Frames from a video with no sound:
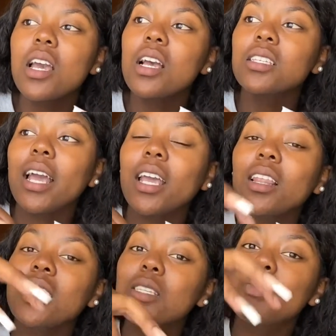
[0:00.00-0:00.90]
It's
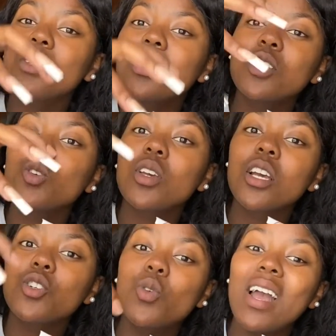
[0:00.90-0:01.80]
like this person is looking
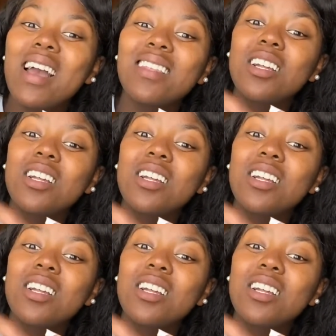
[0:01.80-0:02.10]
at you and